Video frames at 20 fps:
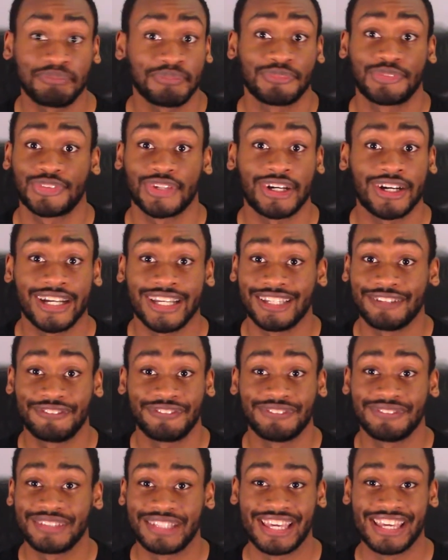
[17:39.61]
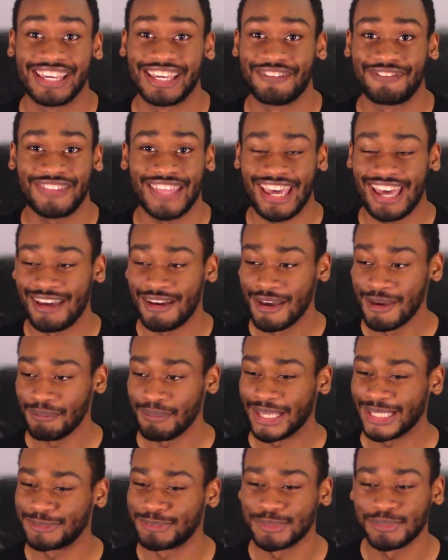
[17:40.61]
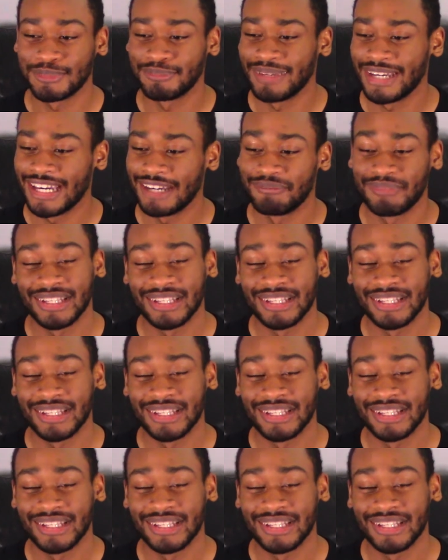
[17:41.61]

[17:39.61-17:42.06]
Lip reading: Sorry if that makes people mad,